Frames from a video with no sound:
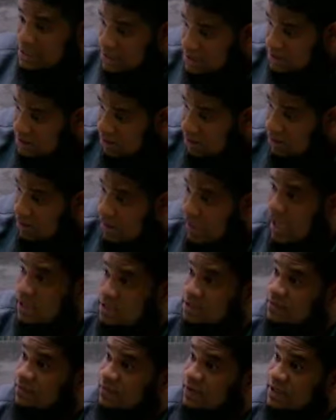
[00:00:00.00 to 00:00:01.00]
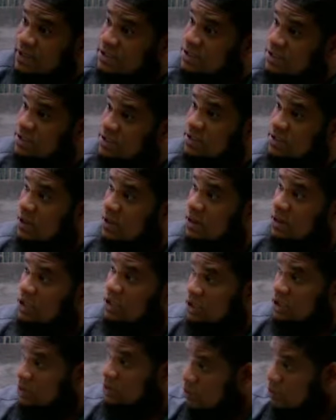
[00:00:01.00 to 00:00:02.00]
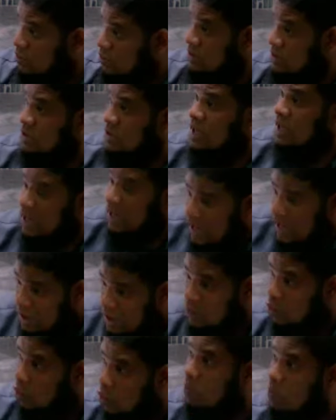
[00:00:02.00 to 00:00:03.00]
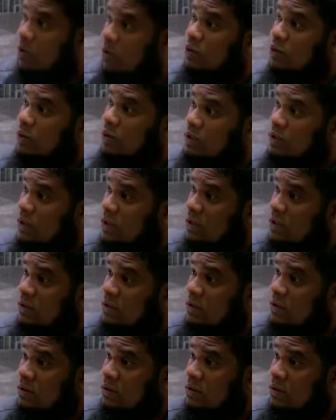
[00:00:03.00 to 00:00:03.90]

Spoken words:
I see it's still nice, fresh. It looks like normal water.